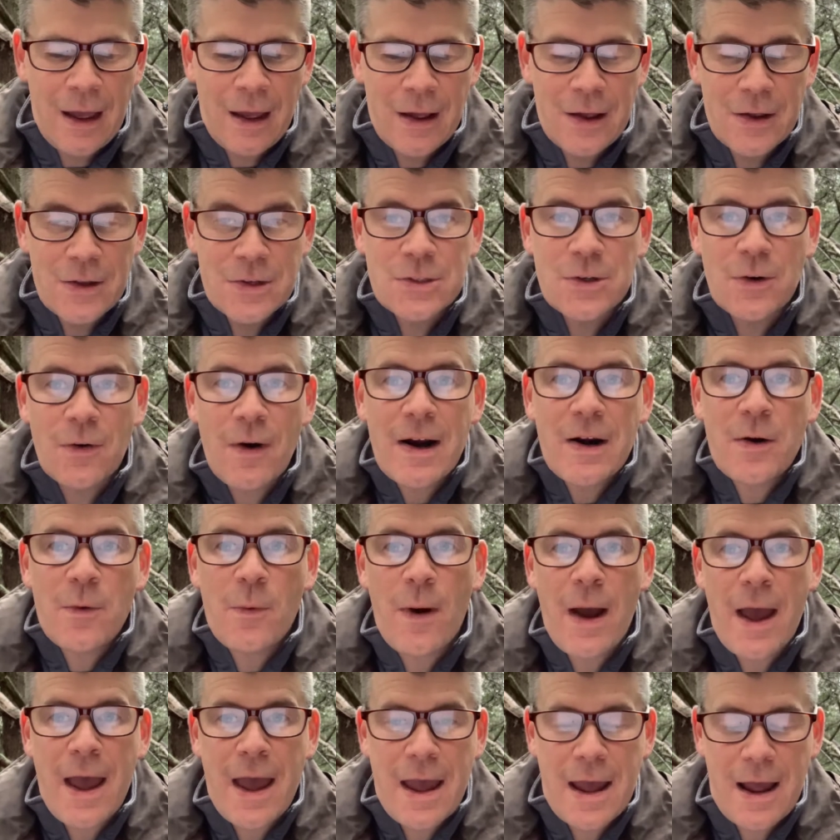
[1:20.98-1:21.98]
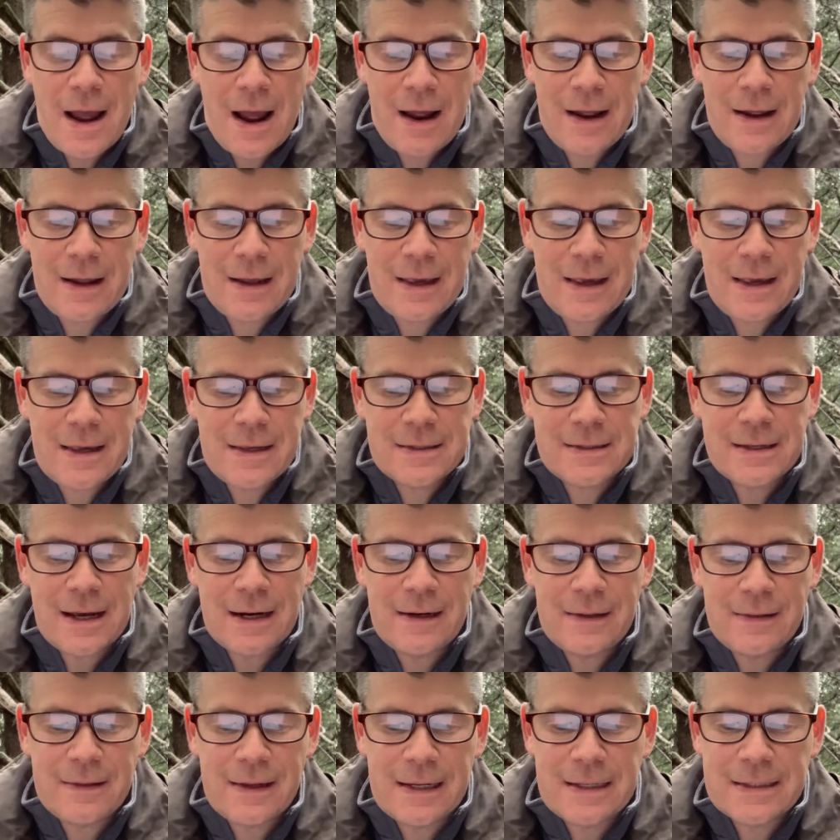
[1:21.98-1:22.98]
So right away, he's
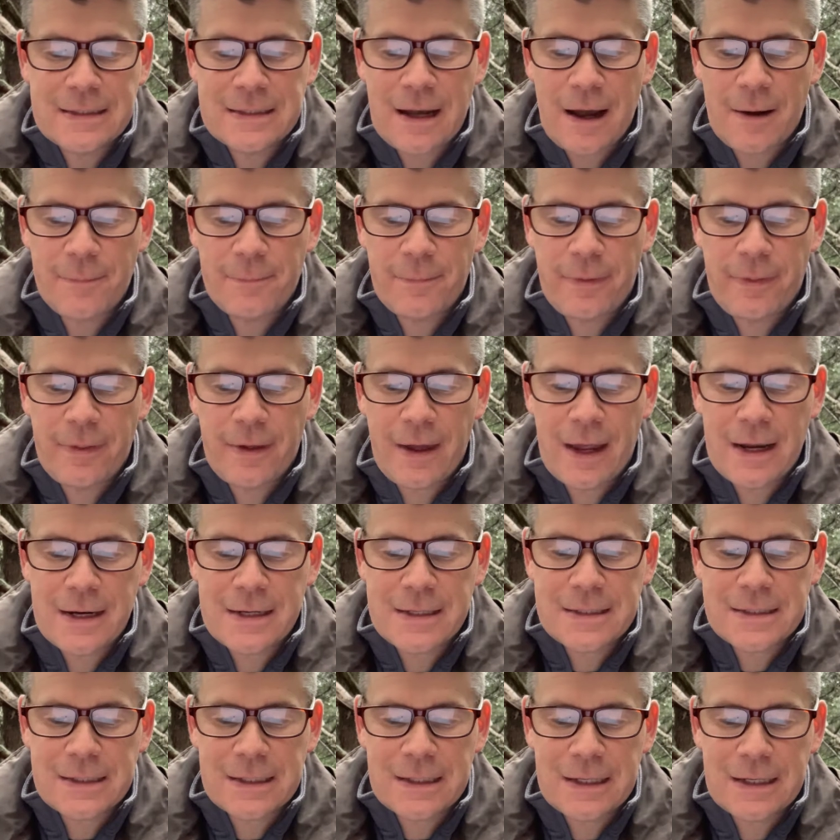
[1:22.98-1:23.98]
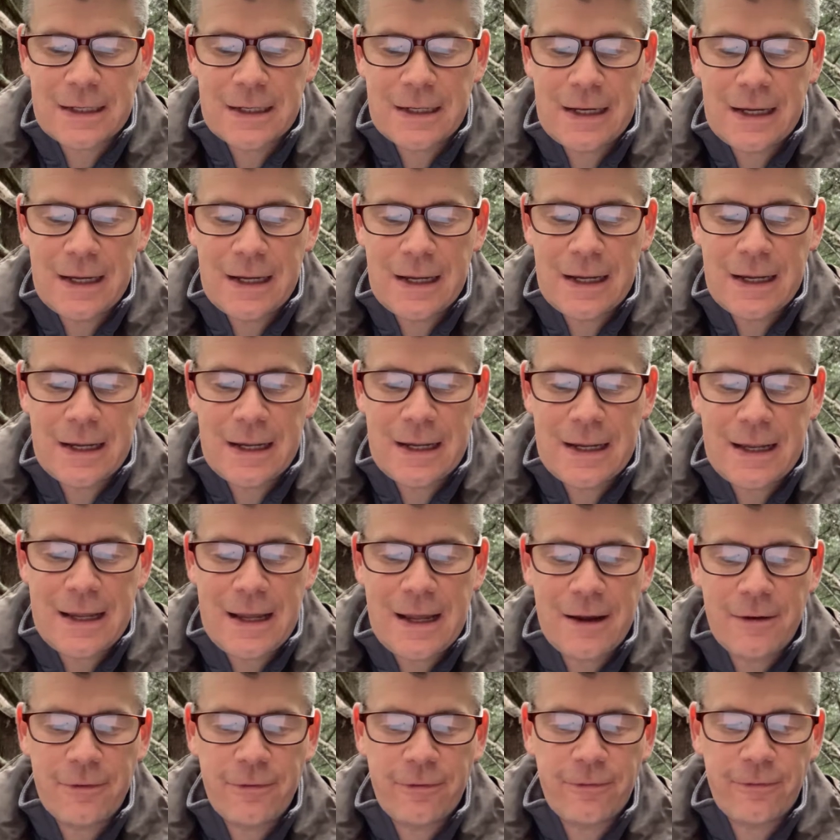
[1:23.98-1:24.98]
setting things up that
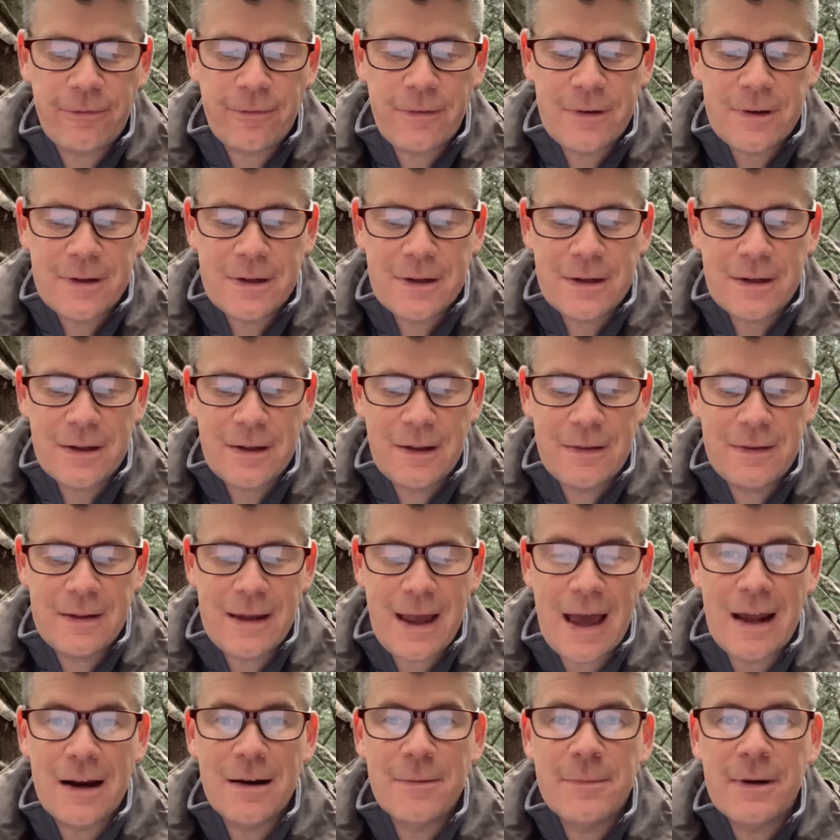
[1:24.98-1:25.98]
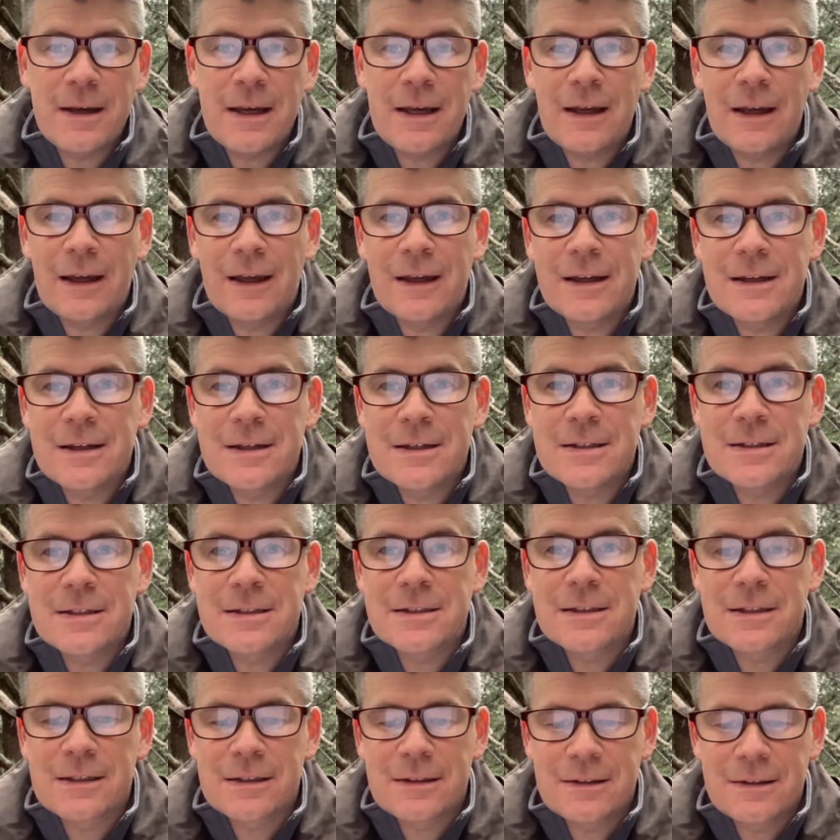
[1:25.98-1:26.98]
if the enemy
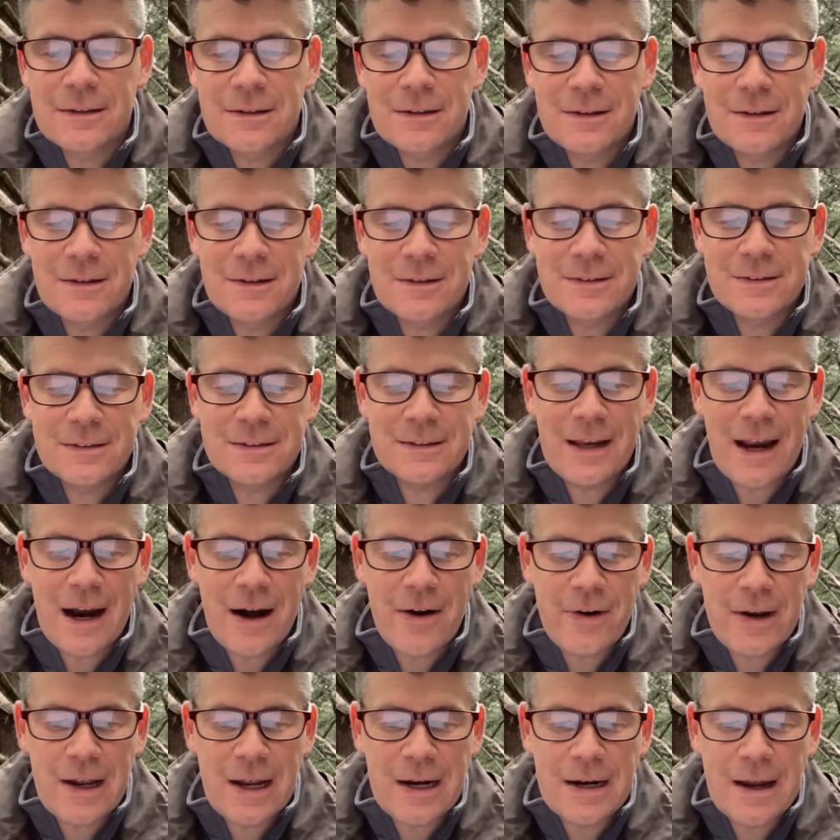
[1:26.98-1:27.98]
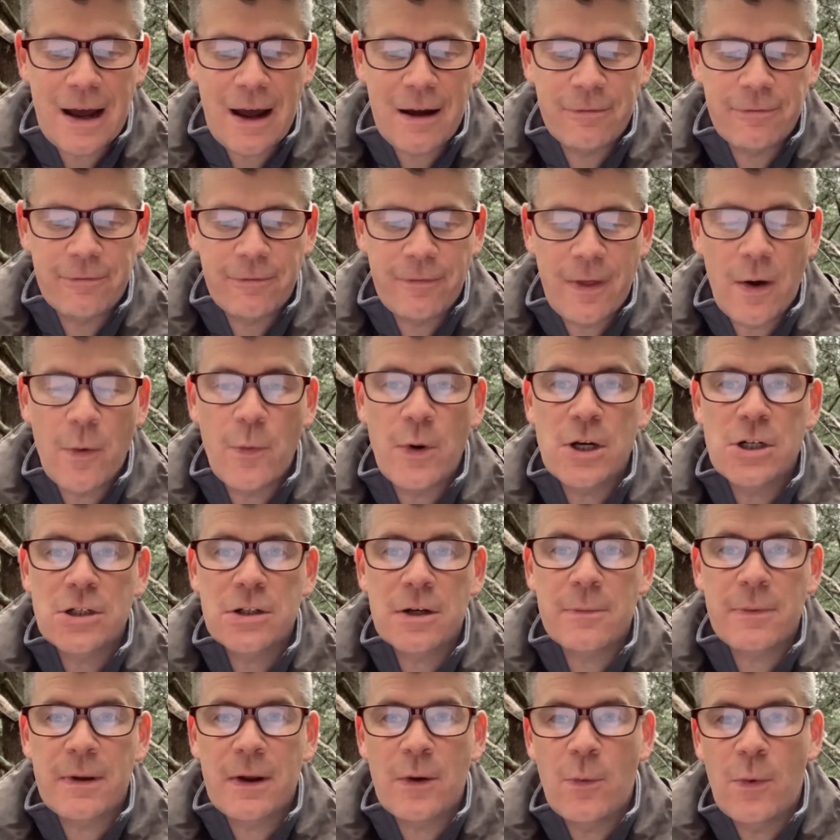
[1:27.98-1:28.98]
is scary enough that we
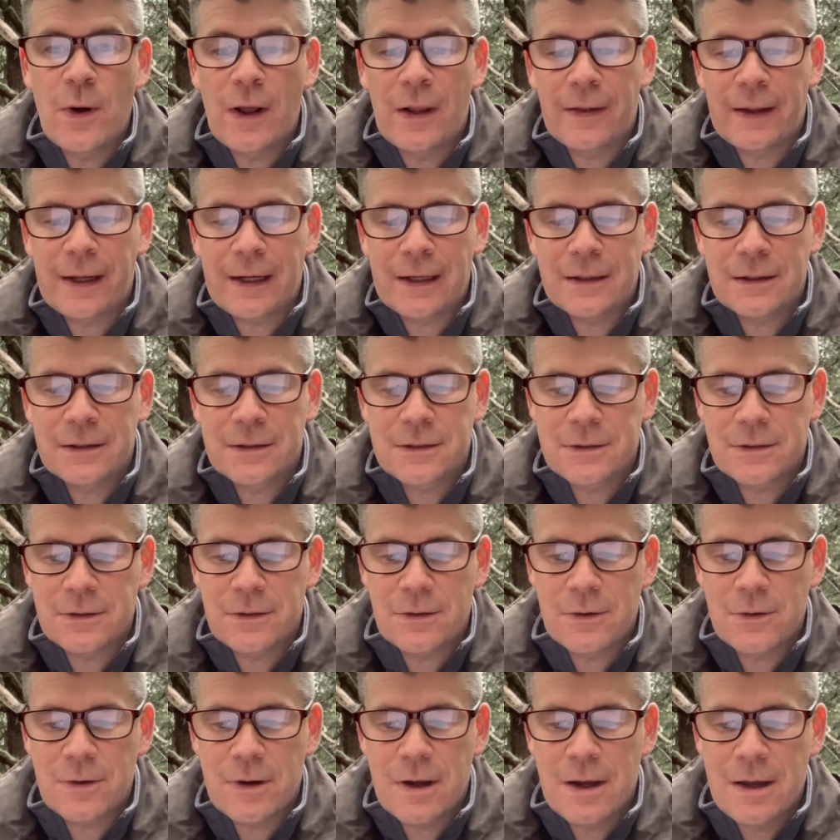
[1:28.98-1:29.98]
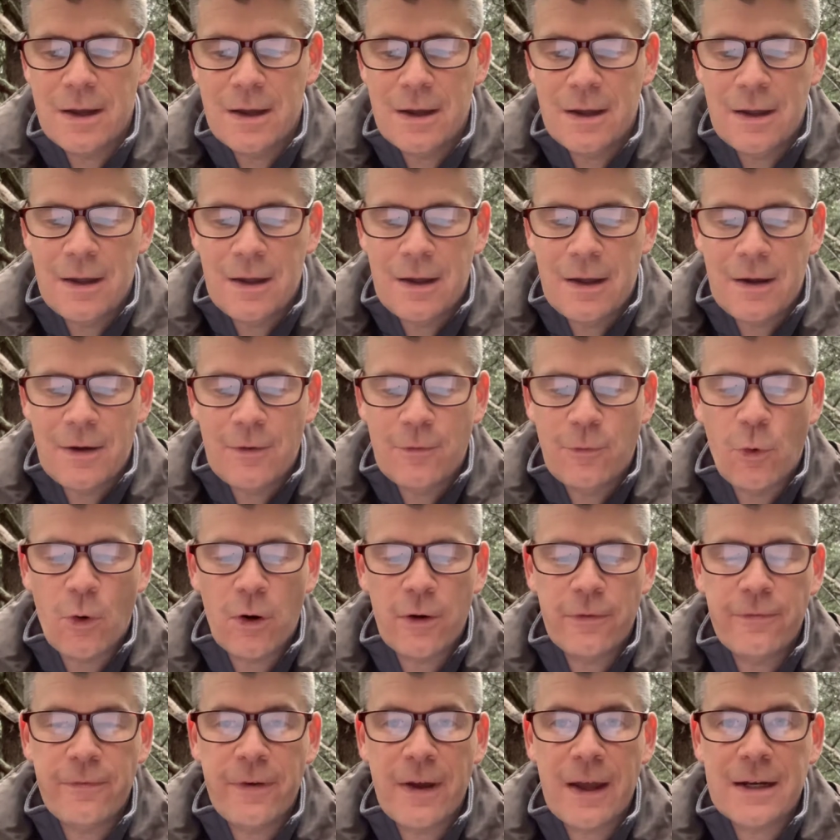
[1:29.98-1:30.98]
should be willing to
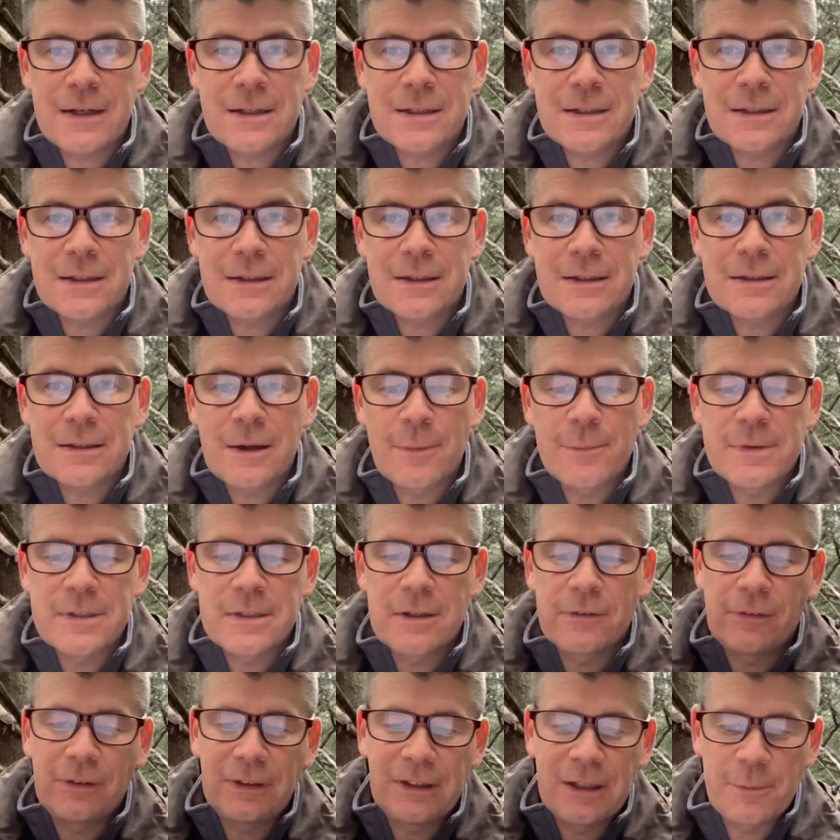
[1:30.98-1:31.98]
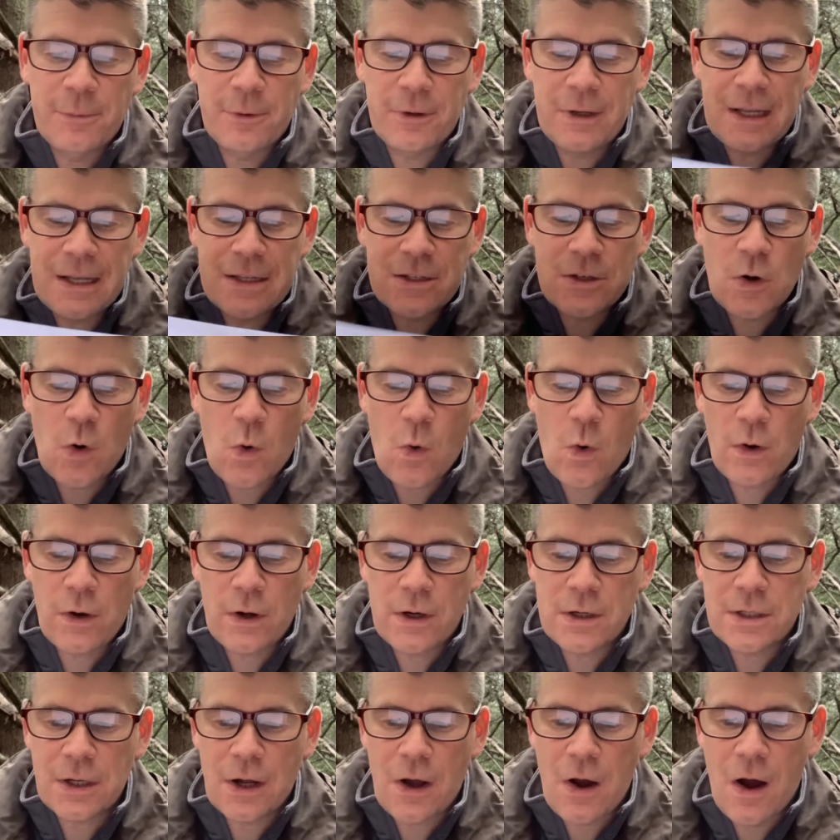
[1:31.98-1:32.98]
forfeit some civil liberties in order
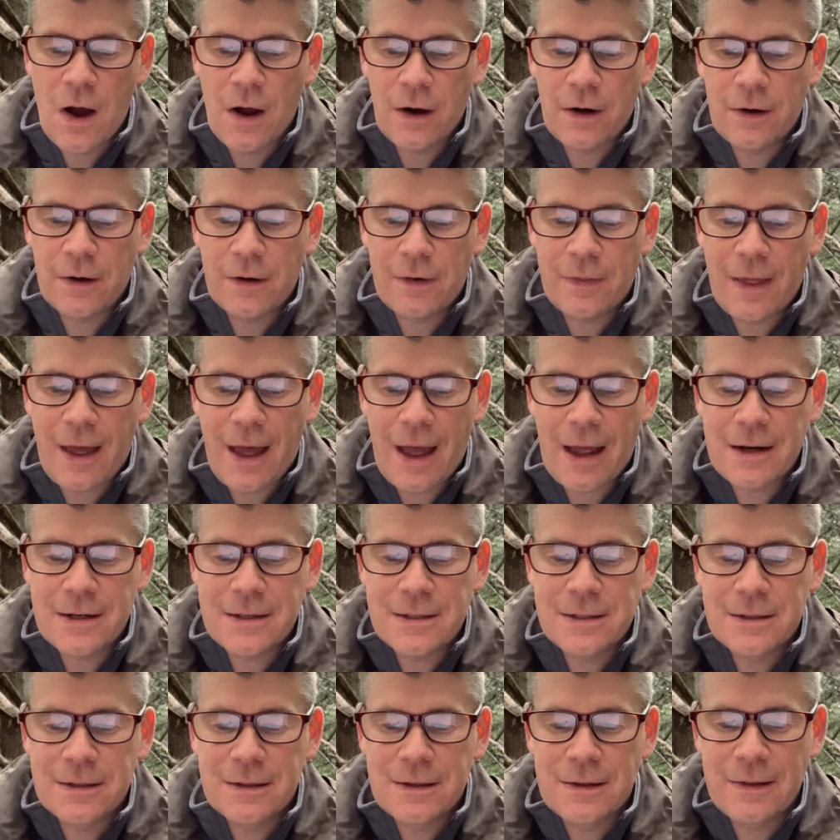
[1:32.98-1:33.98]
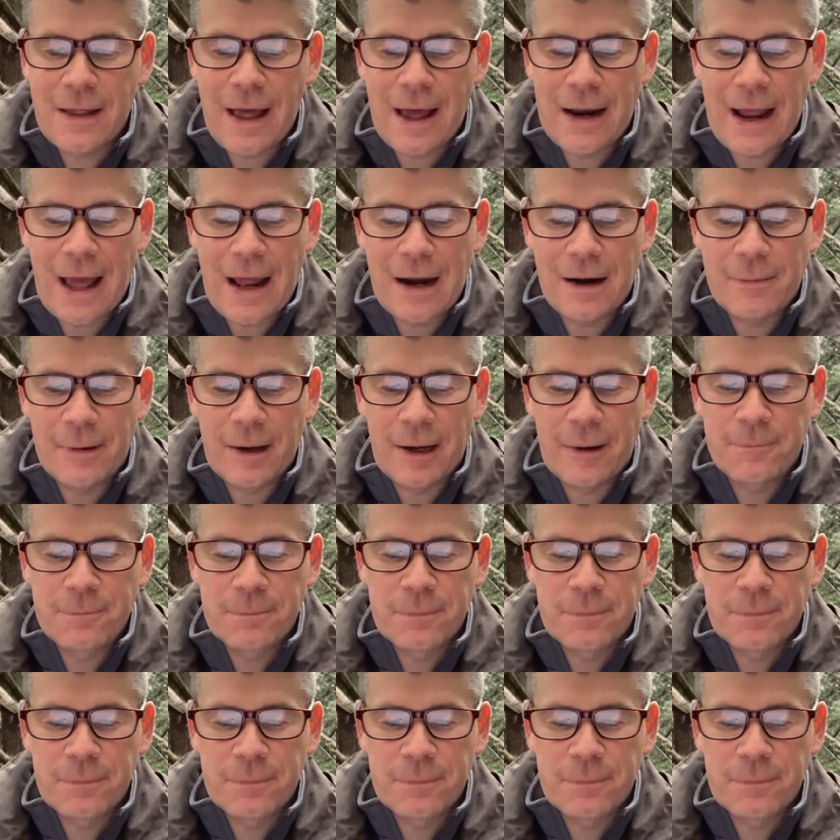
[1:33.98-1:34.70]
to conquer that enemy.